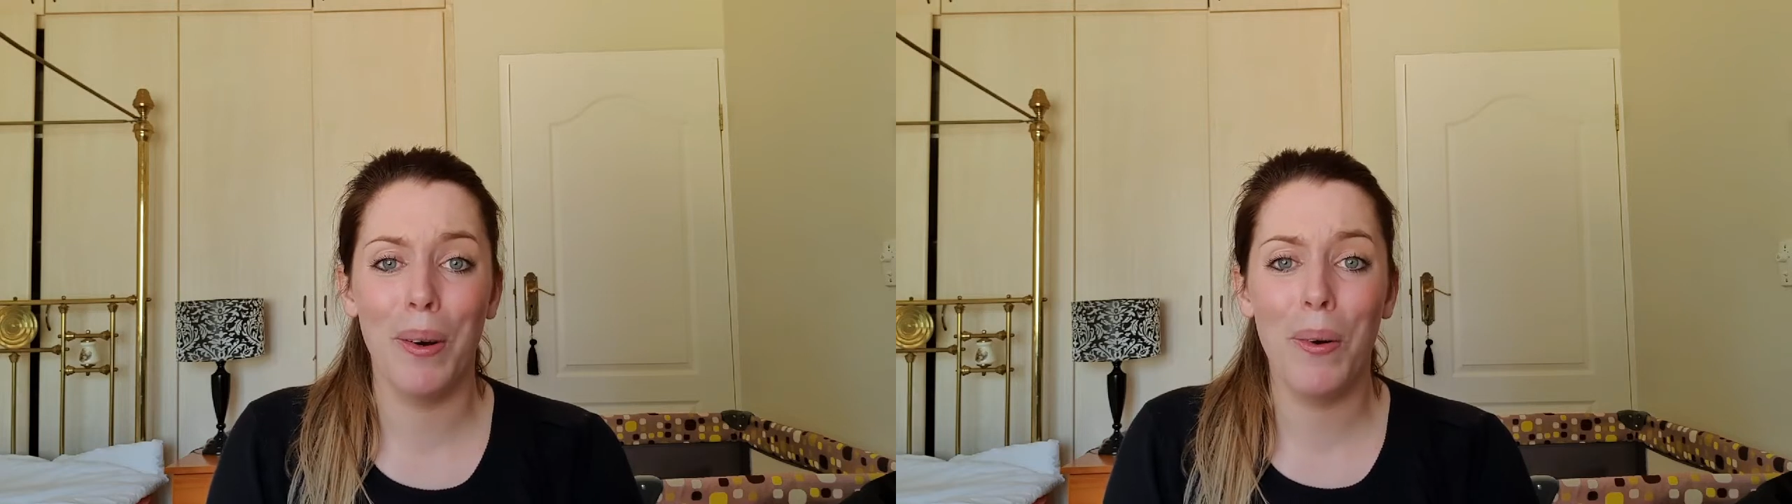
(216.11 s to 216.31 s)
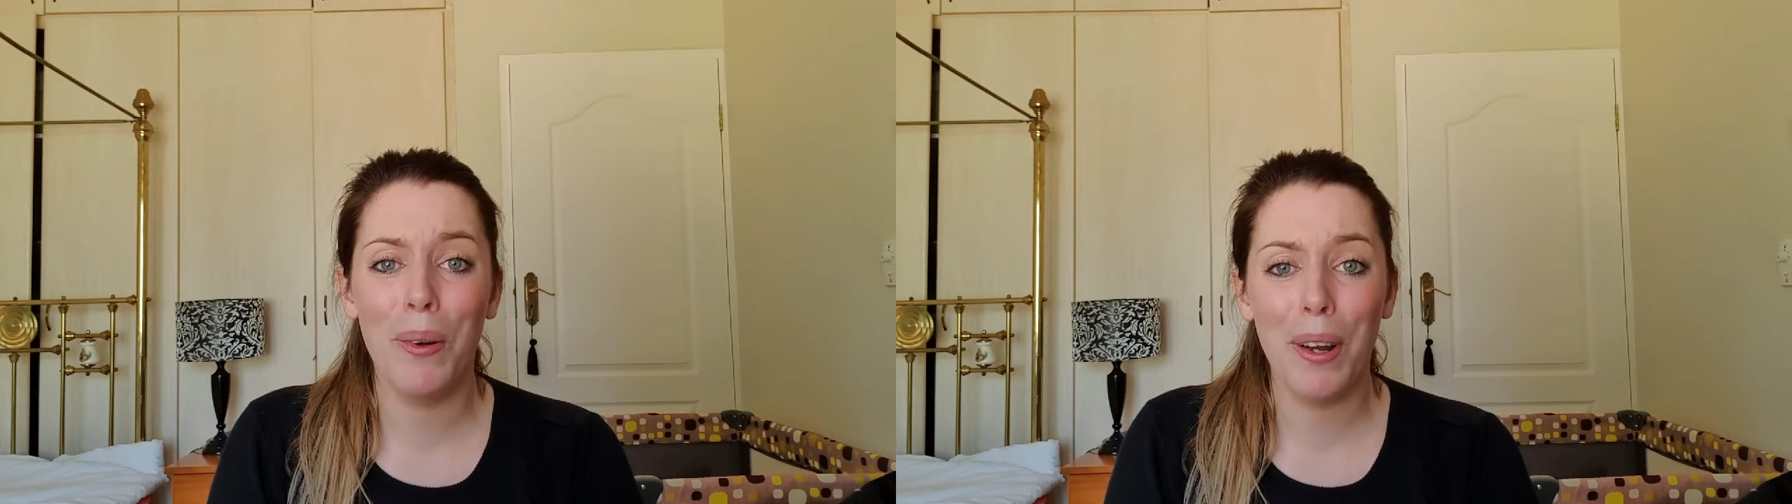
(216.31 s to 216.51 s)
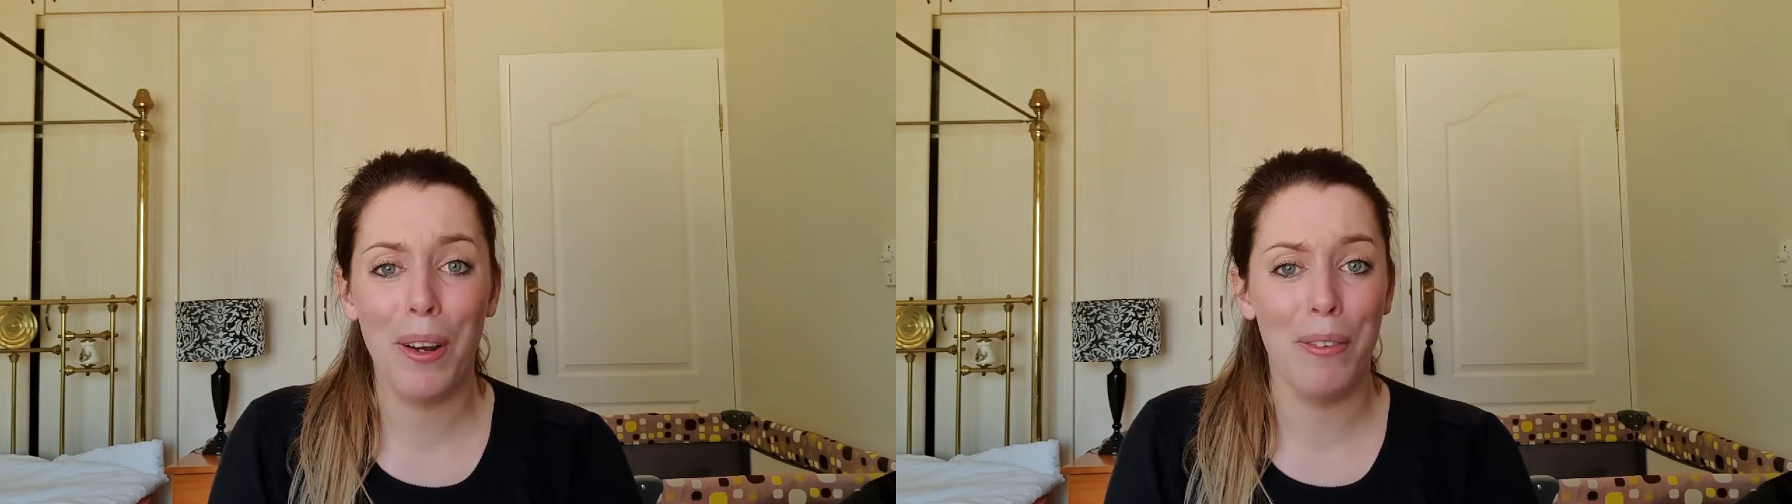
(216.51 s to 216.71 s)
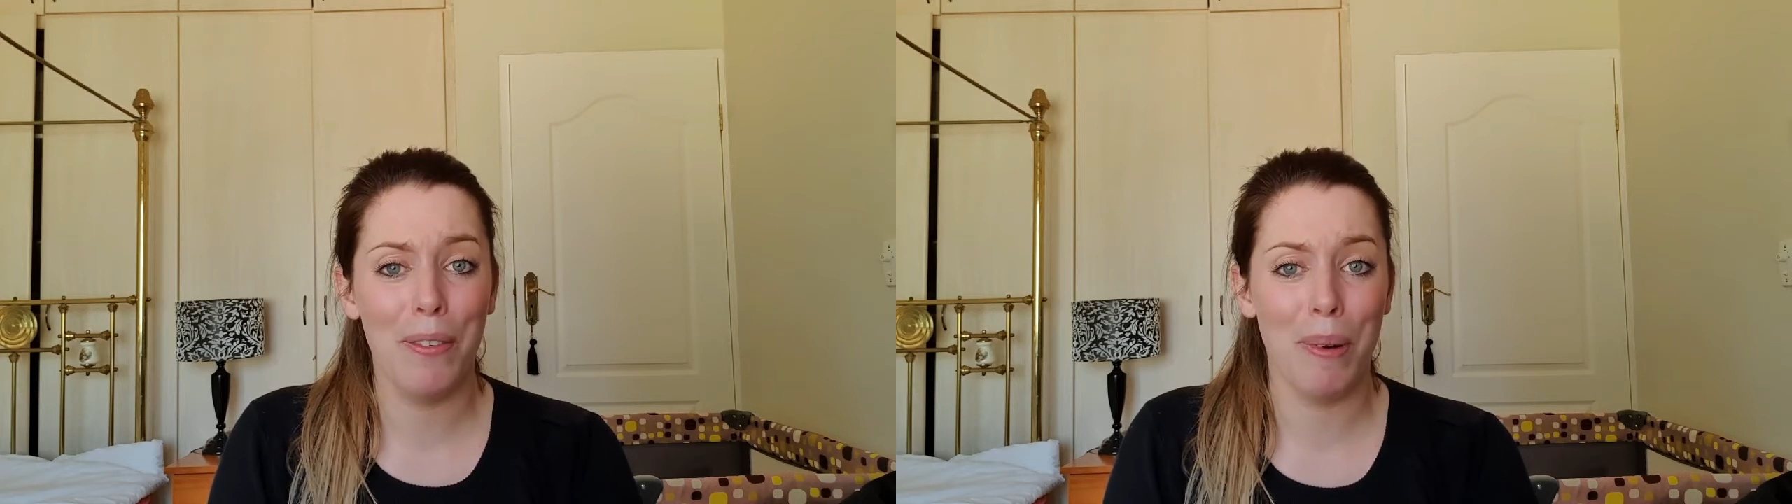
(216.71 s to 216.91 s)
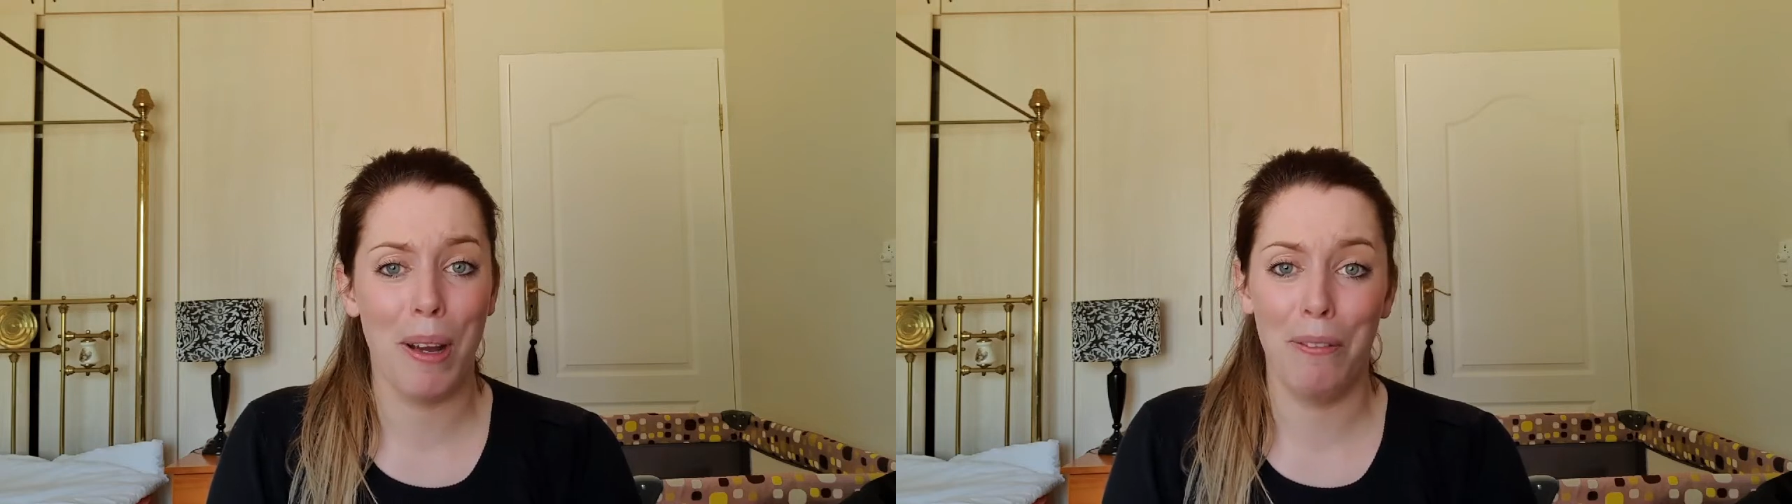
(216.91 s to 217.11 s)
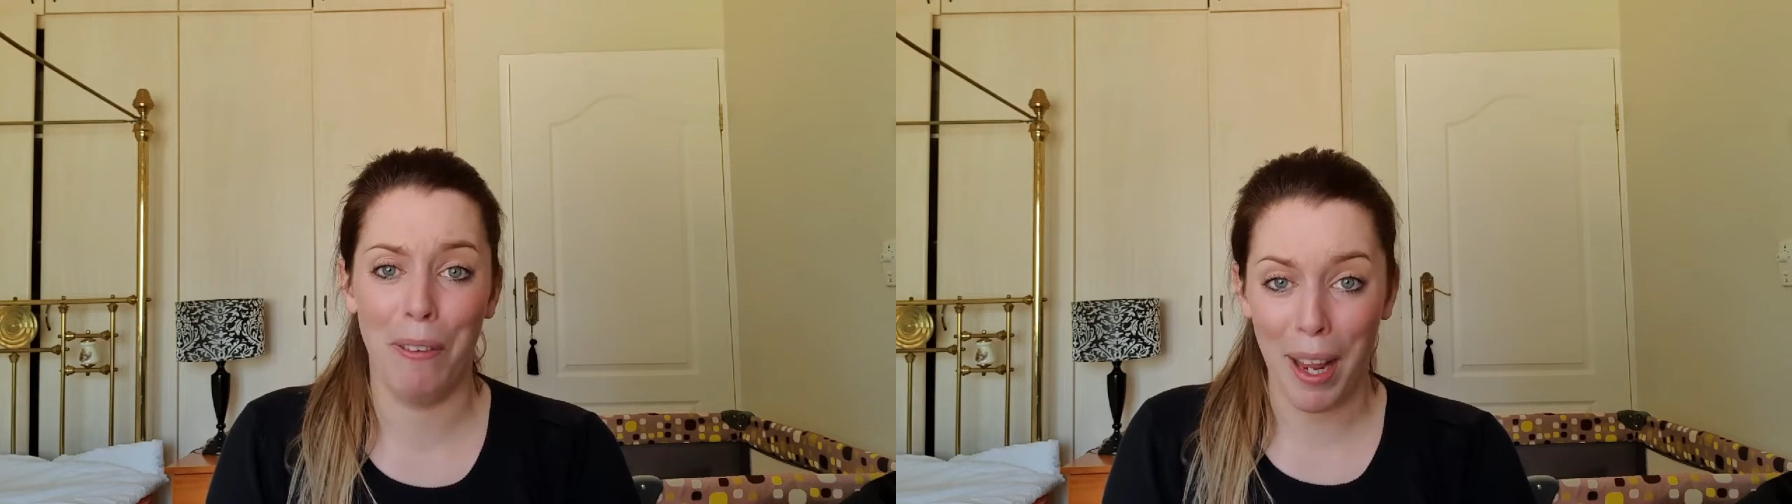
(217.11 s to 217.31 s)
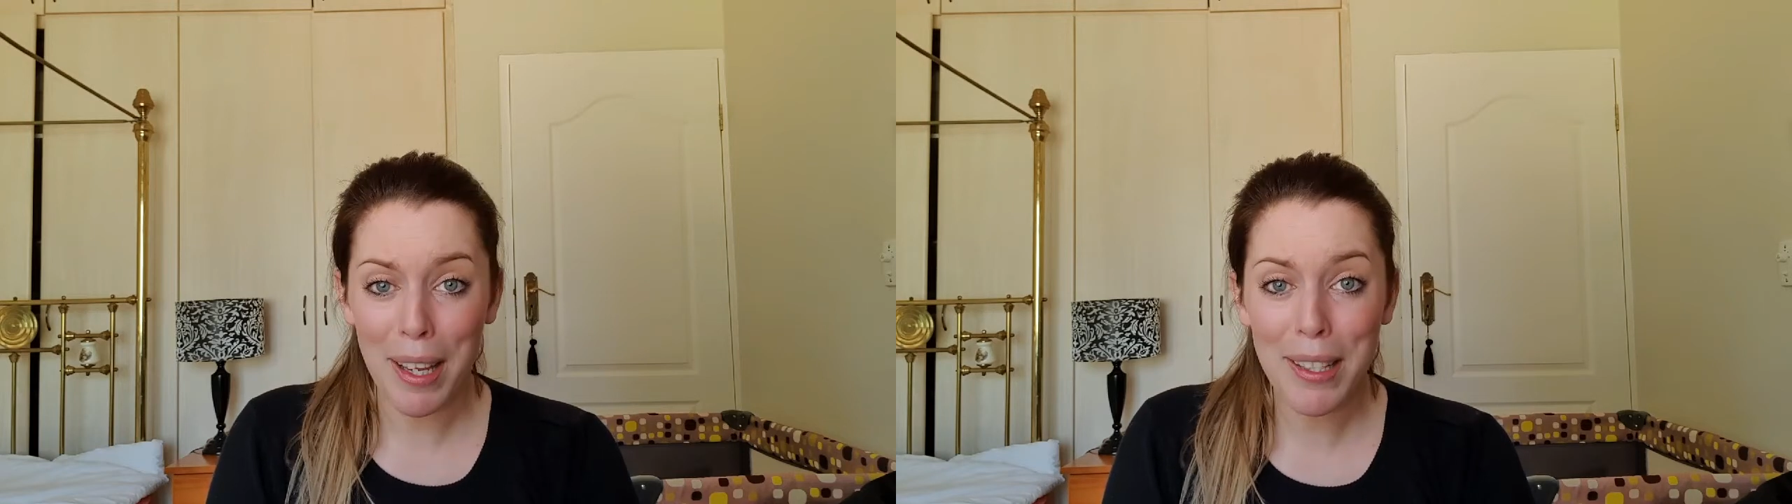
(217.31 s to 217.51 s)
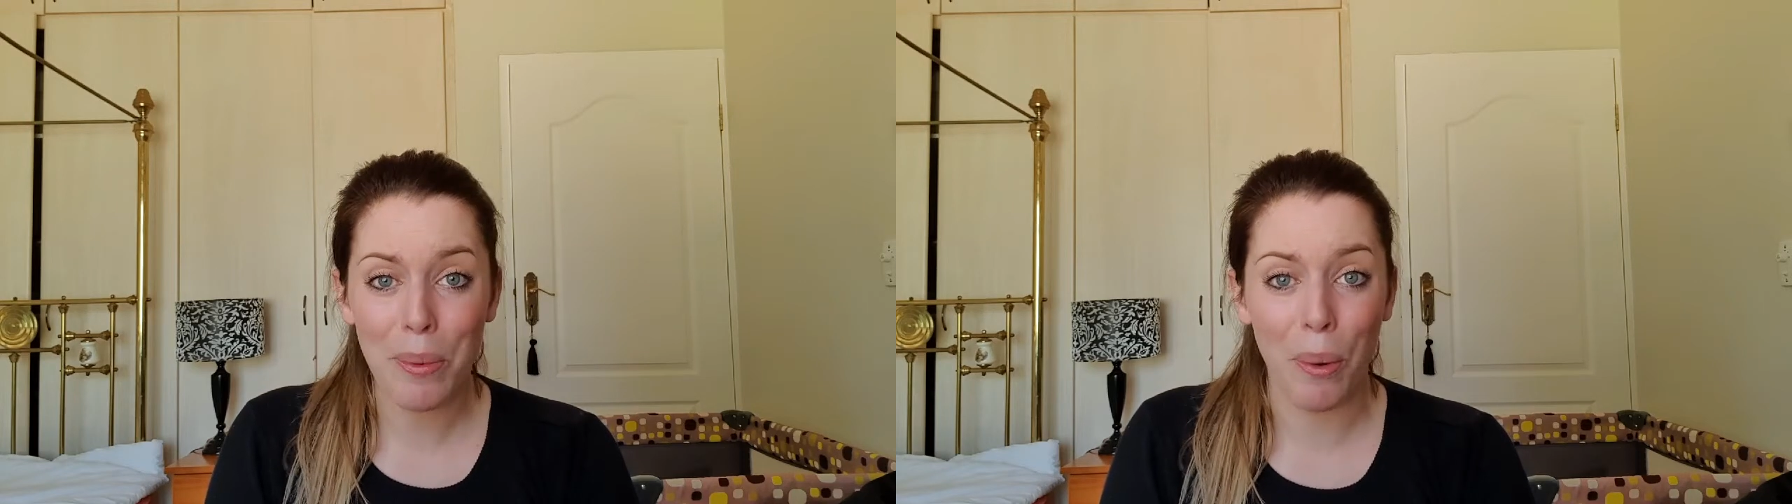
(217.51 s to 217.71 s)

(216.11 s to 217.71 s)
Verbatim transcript: all over my face